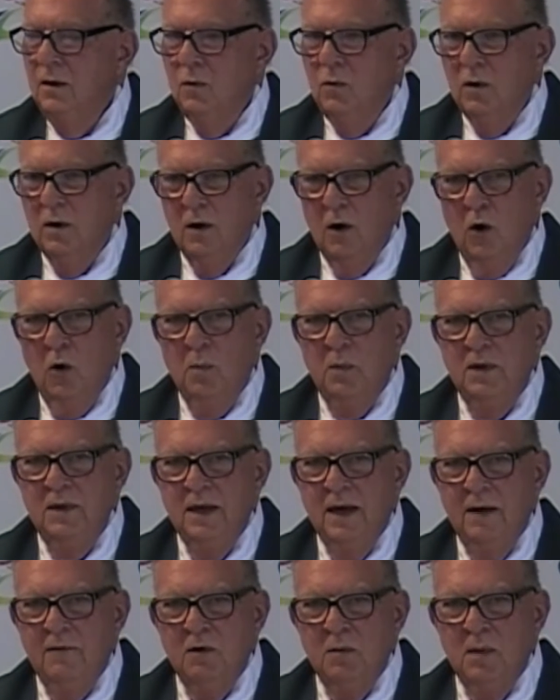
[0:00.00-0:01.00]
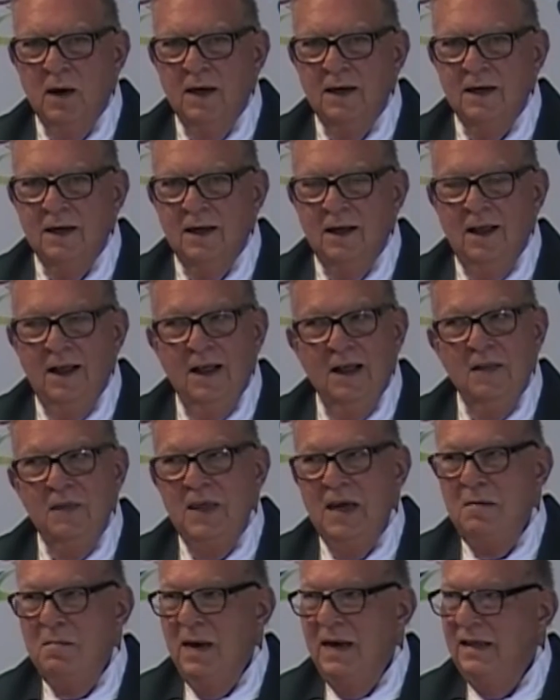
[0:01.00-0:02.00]
We're open to everybody.
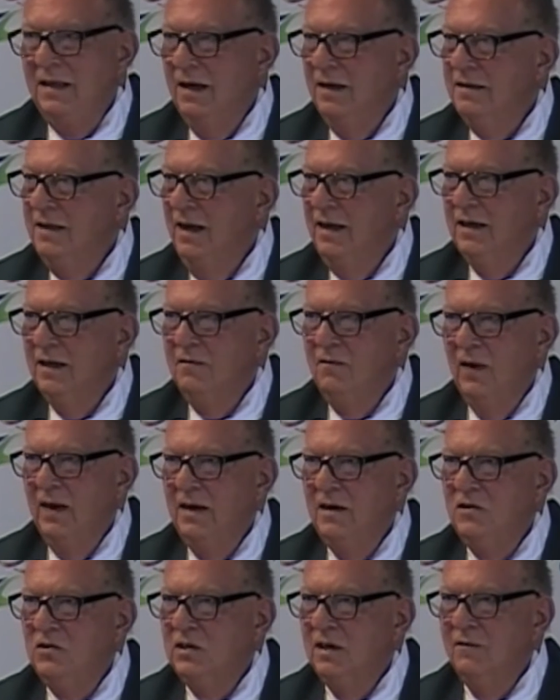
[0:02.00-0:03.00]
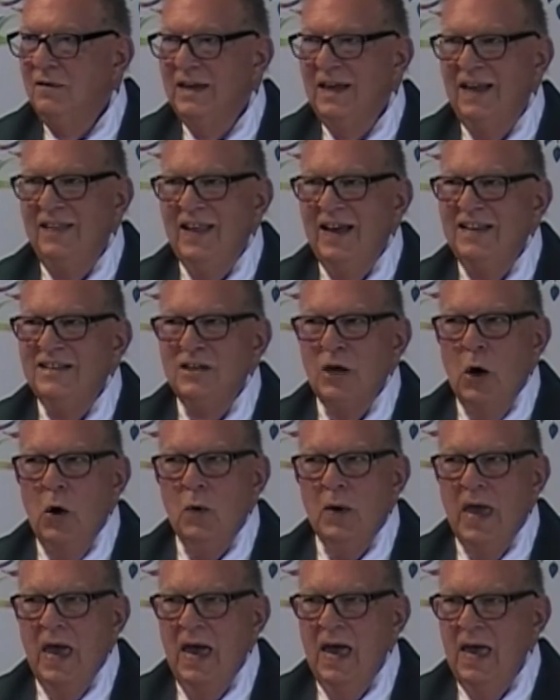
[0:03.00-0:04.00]
They may not take advantage of it, and that's
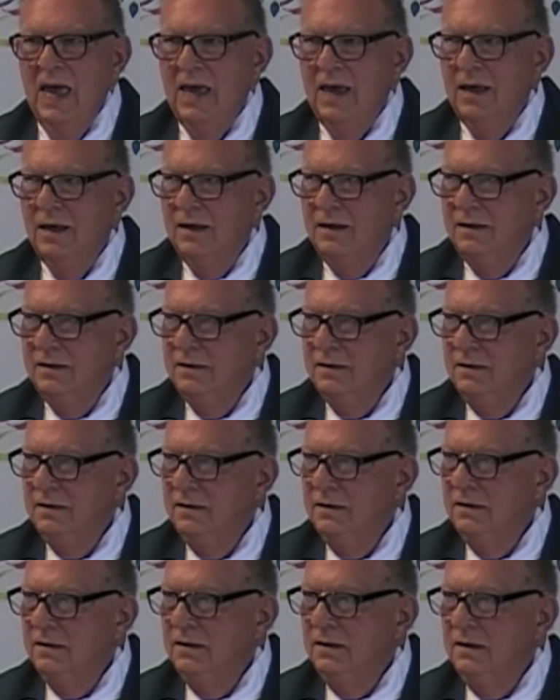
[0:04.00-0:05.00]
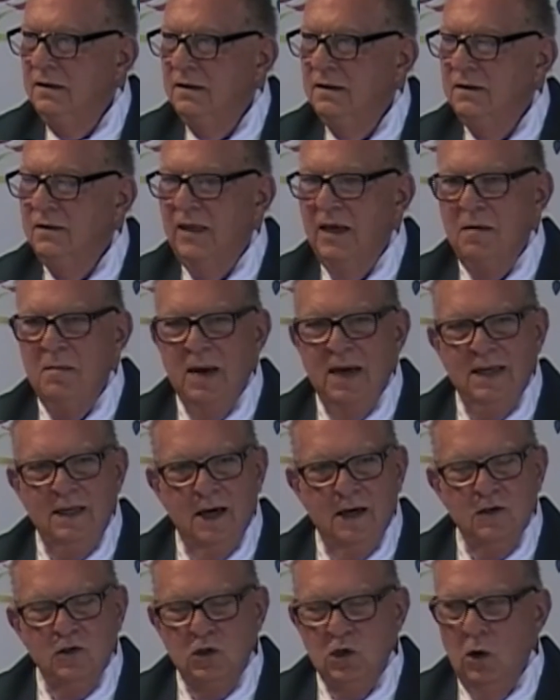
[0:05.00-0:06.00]
okay. They may
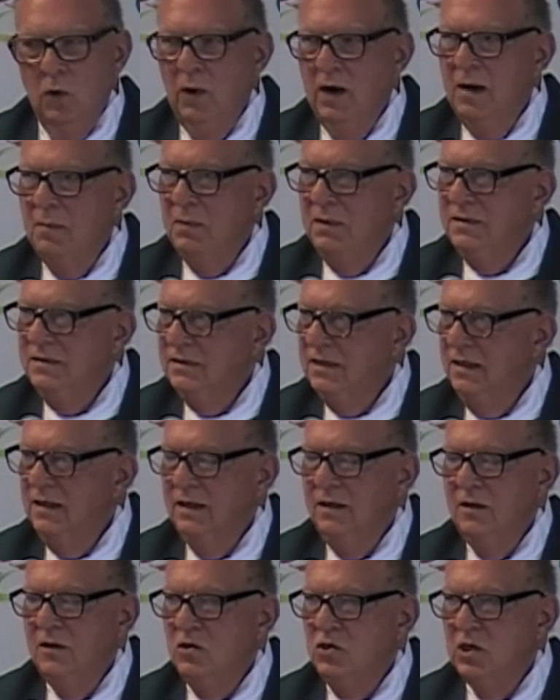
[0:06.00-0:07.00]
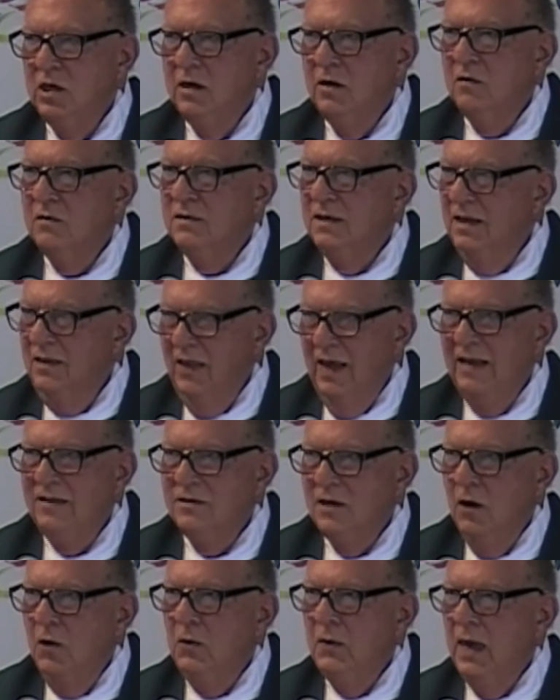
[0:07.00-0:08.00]
not show up and sit in the chairs, and
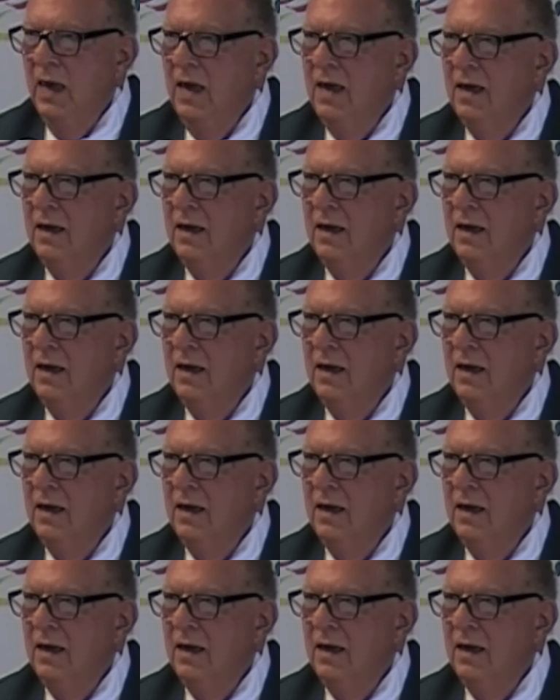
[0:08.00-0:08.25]
that's okay.